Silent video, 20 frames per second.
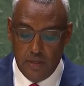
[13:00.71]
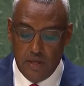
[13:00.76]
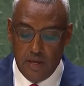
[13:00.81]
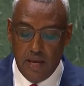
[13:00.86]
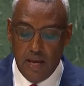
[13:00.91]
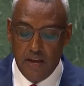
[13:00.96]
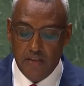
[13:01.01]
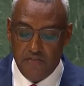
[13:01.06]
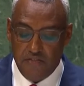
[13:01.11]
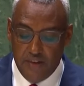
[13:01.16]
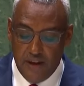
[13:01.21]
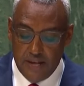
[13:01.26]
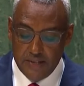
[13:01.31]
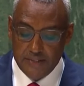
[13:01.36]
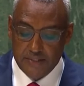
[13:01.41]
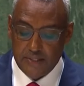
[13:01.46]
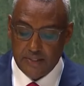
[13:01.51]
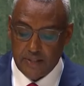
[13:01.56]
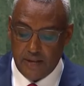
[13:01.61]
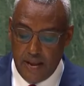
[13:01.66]
A
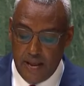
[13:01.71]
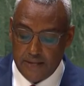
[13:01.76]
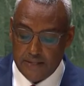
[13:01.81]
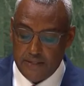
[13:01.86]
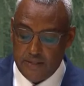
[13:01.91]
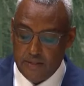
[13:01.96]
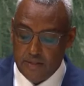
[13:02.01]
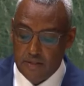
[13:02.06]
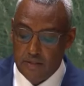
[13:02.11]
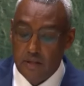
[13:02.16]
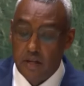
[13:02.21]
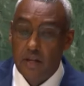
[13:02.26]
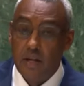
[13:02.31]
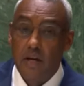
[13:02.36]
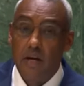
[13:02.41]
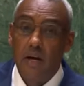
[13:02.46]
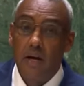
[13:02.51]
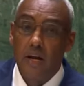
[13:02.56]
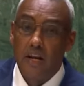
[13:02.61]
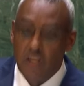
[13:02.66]
fast-tracked
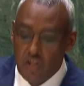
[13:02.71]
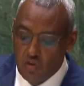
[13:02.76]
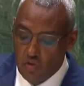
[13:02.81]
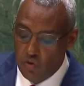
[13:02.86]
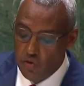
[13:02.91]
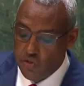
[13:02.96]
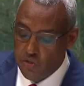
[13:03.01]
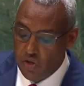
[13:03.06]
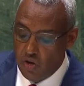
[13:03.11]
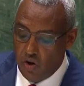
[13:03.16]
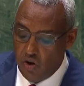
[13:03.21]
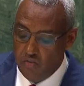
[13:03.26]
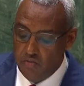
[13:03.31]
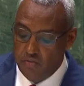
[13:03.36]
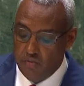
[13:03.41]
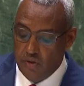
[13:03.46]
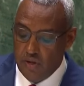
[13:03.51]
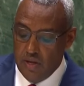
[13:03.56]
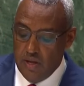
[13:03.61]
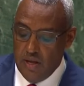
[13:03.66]
resolution of
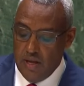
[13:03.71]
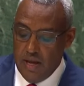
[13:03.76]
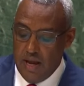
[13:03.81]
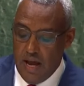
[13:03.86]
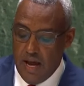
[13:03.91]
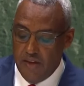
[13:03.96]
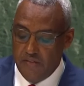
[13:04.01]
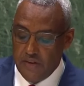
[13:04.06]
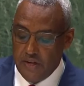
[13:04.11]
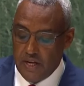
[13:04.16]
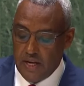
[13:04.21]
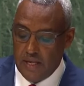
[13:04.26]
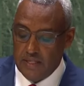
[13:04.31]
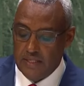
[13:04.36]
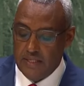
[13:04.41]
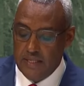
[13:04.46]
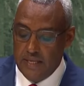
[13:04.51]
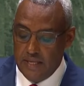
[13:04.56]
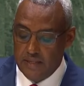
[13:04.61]
Africa's debt